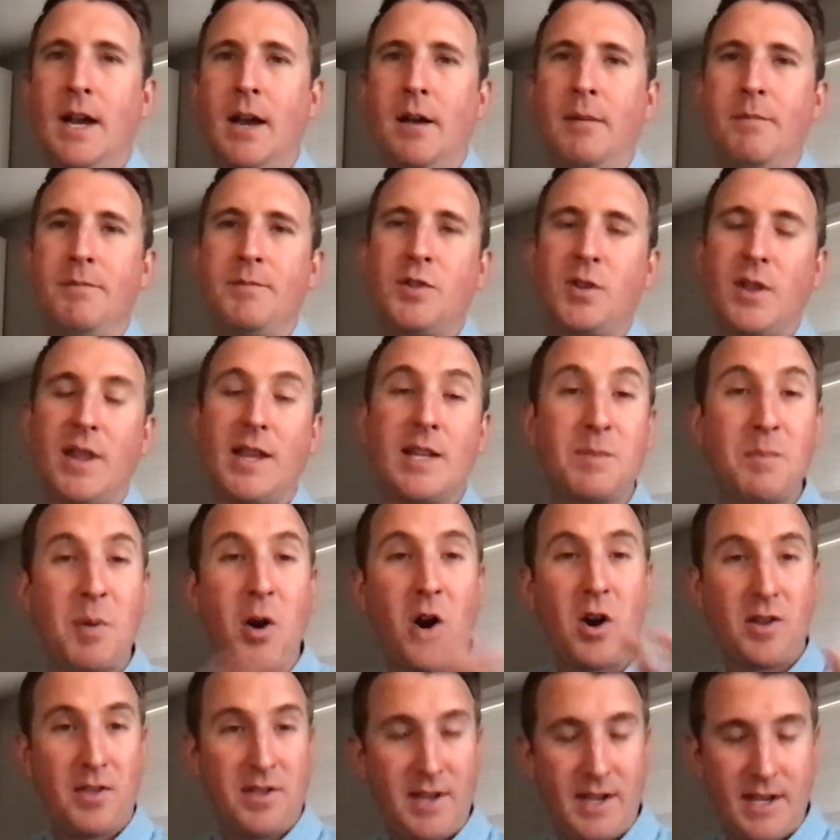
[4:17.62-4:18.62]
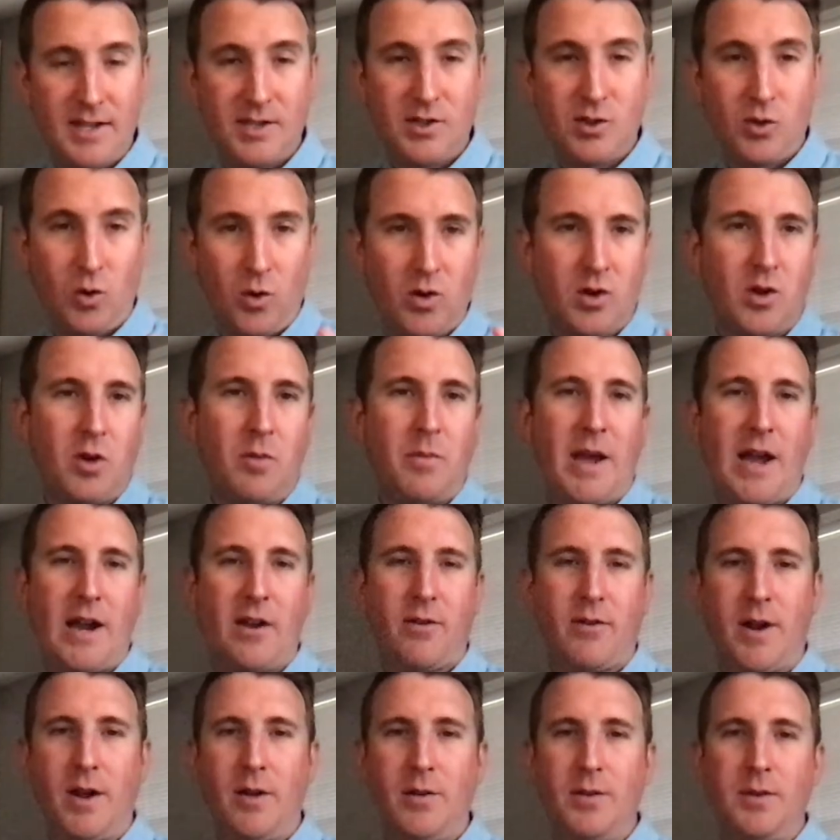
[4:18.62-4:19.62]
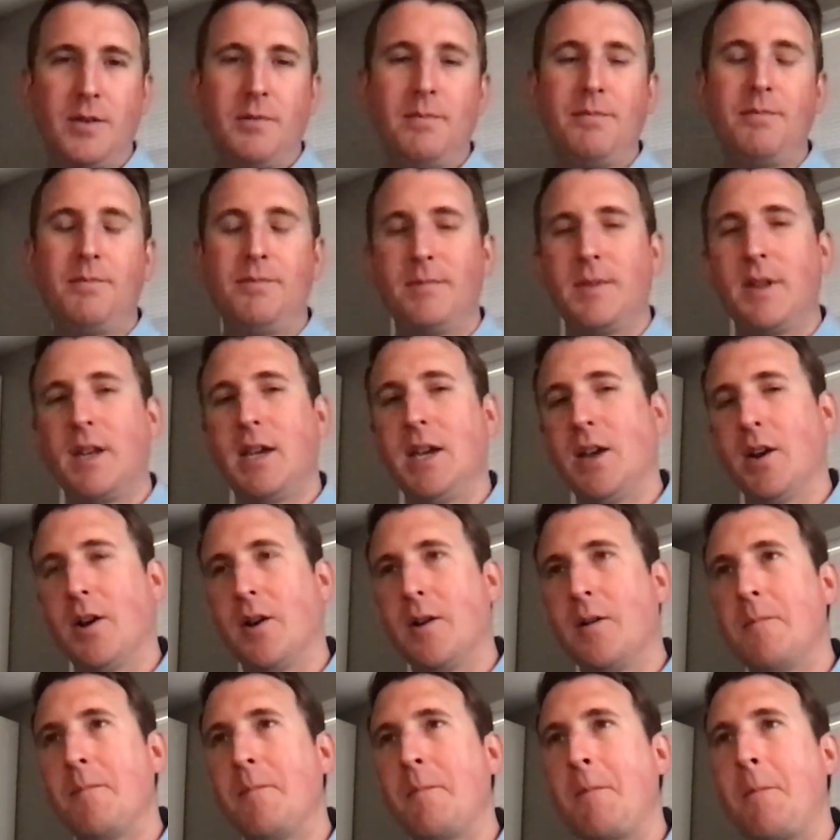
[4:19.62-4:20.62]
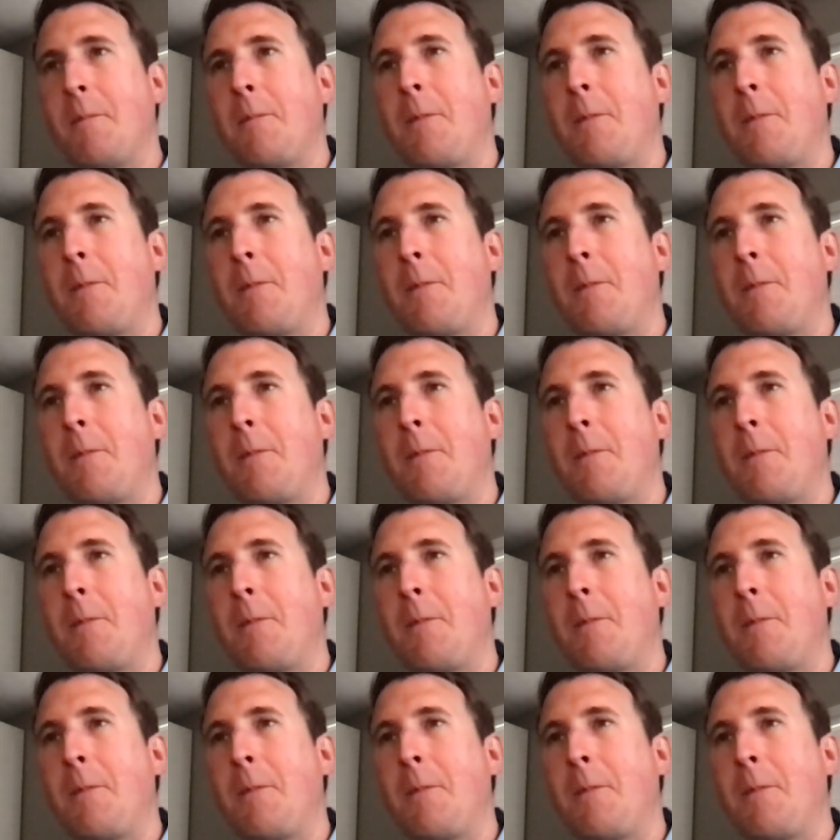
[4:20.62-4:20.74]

So that's part of the historical background here.